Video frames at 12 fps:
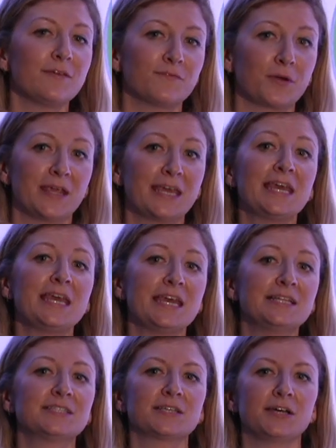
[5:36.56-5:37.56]
very key
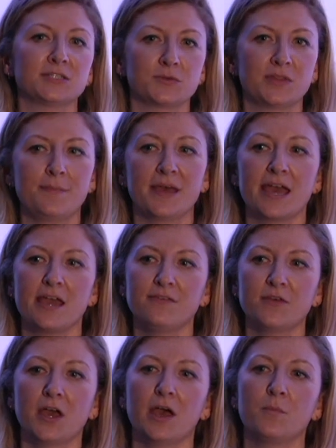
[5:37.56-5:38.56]
insights on their
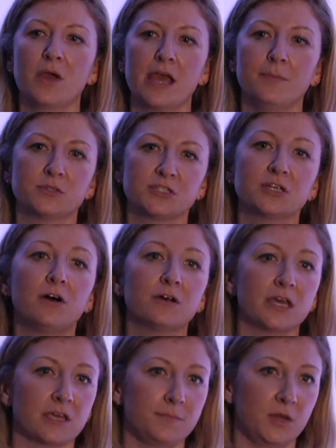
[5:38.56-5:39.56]
behaviour, and we're able to
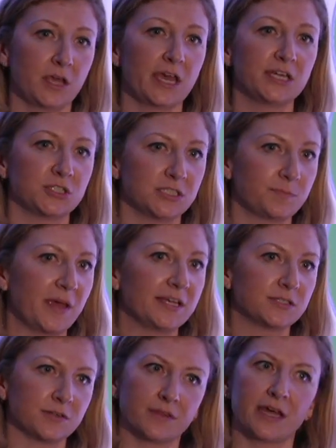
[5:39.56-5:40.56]
target communications
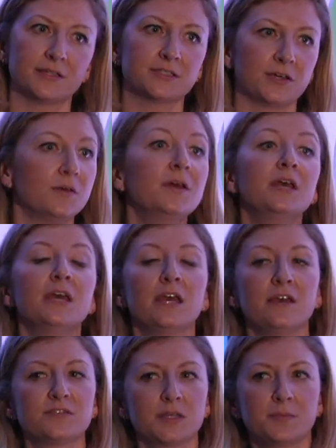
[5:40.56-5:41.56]
based on that. So
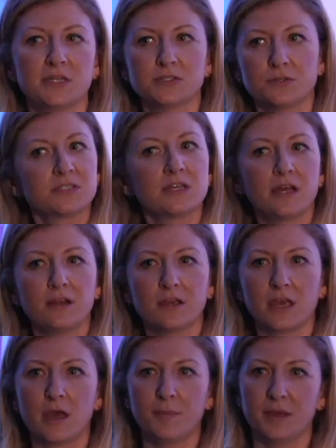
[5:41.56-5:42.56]
if somebody's on site
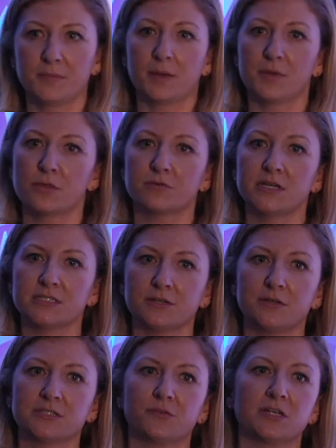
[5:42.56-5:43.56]
looking at a BMW 3
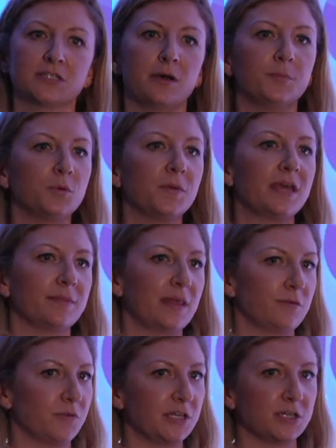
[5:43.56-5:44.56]
Series, for example, we can
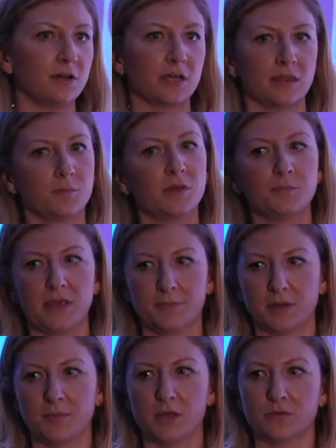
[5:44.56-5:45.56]
then retarget them with
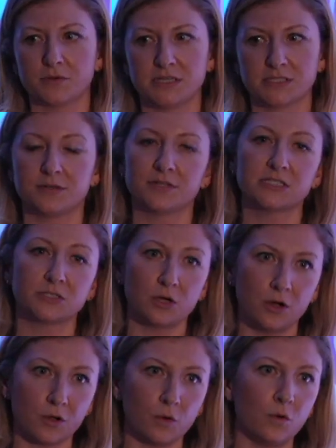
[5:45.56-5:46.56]
BMW 3 Series
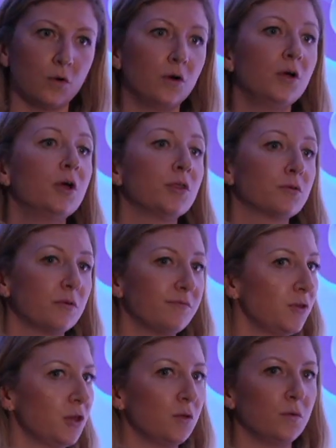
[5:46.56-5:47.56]
stock or the
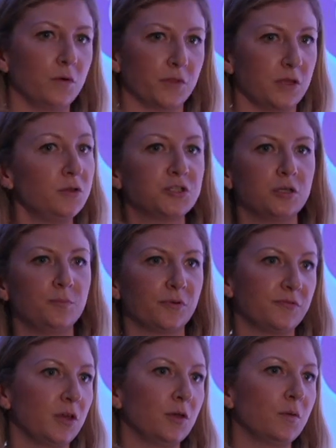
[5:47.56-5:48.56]
review or the YouTube
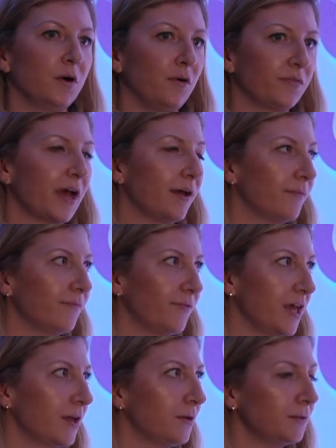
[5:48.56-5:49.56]
review of that
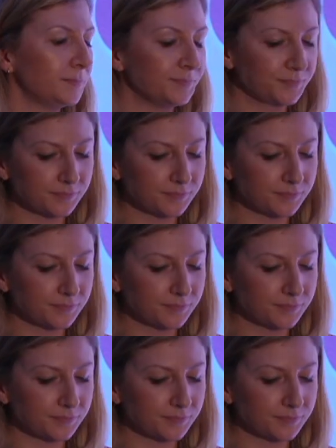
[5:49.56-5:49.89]
vehicle.